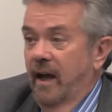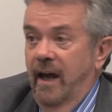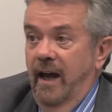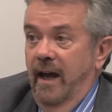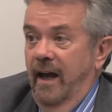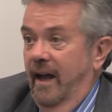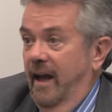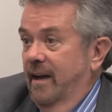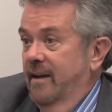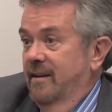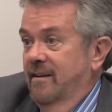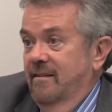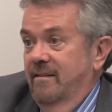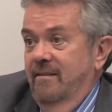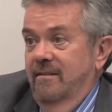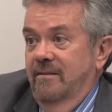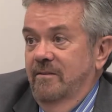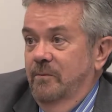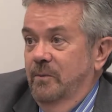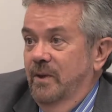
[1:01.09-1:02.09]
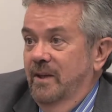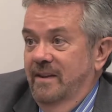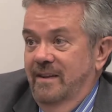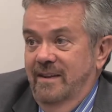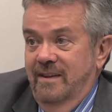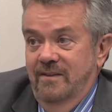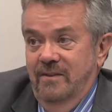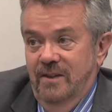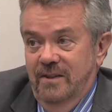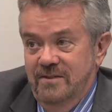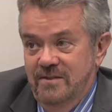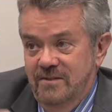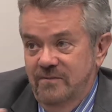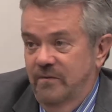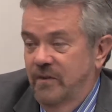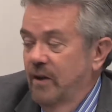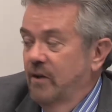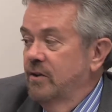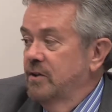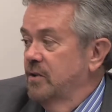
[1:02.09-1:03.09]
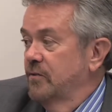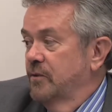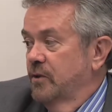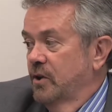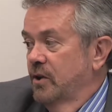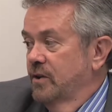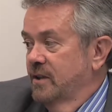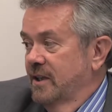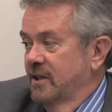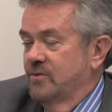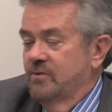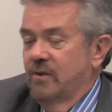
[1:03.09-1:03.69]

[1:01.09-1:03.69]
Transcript: And it's very difficult to get